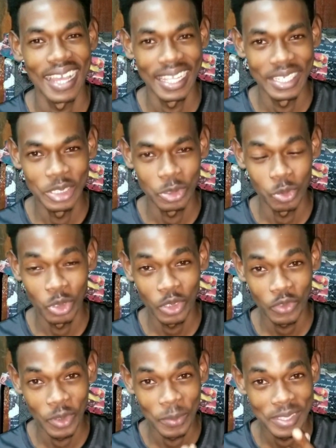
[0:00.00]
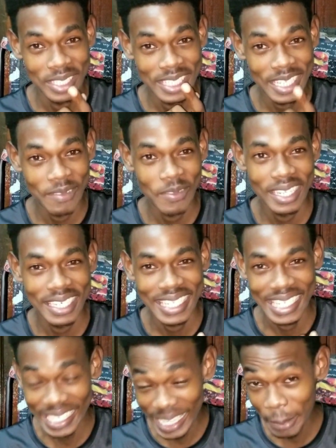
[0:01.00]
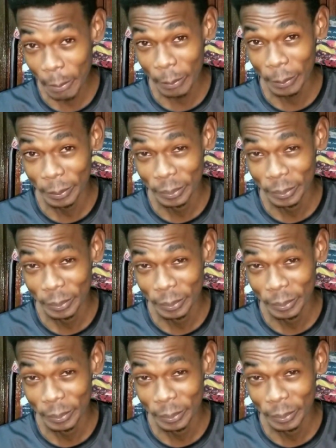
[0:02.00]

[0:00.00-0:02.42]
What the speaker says: I just work from 7 a.m.